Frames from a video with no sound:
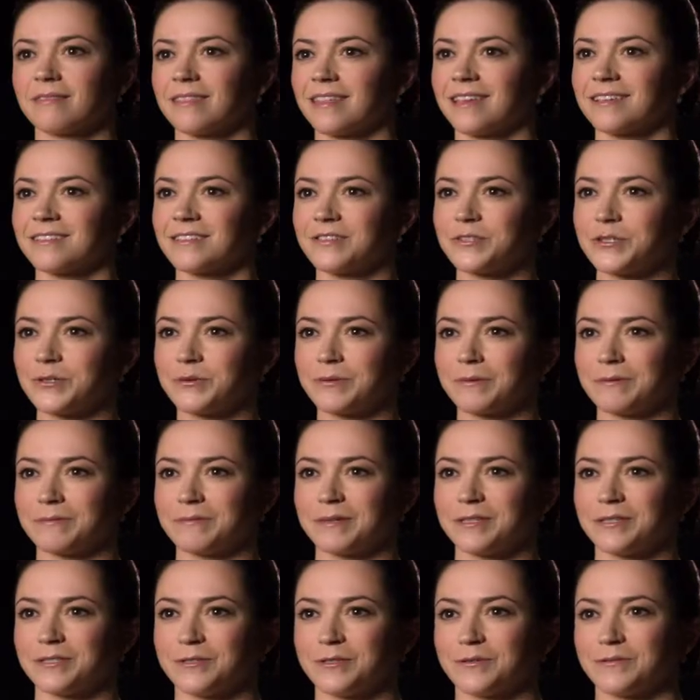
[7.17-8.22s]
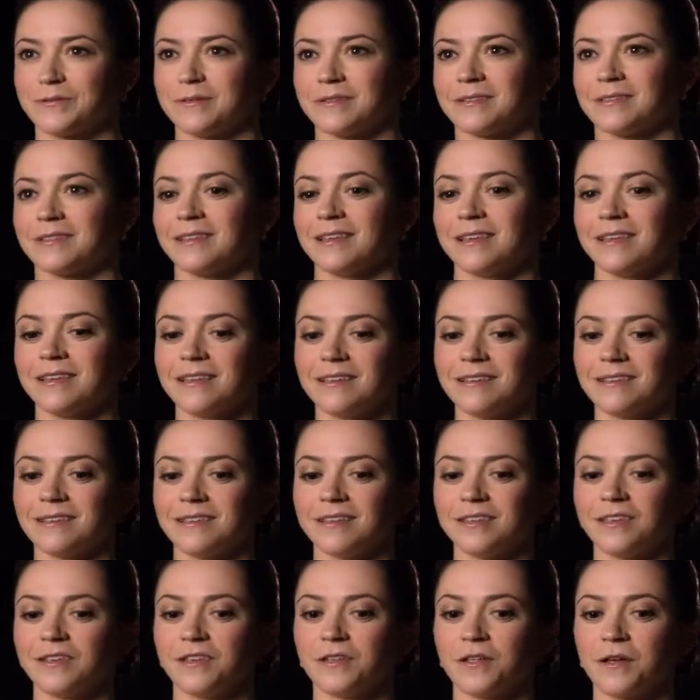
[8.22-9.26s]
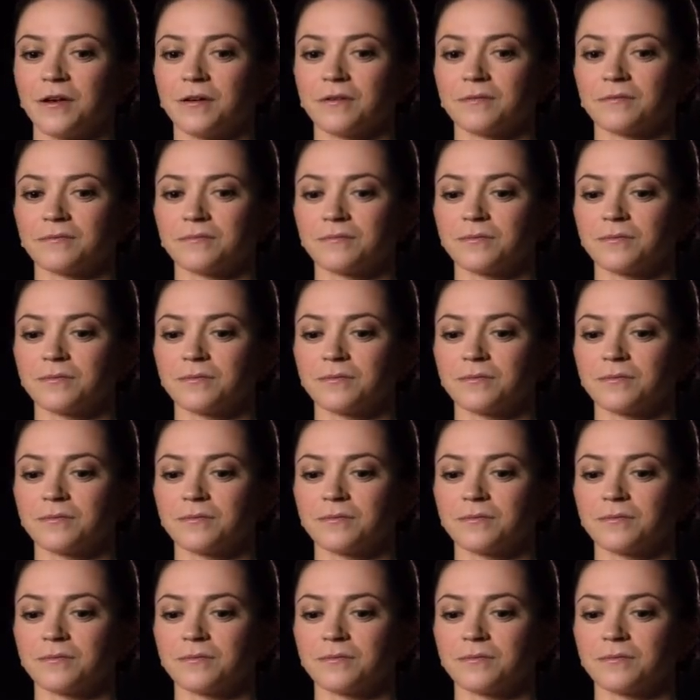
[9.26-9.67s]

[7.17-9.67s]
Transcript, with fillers: thing to do what we do and, you know,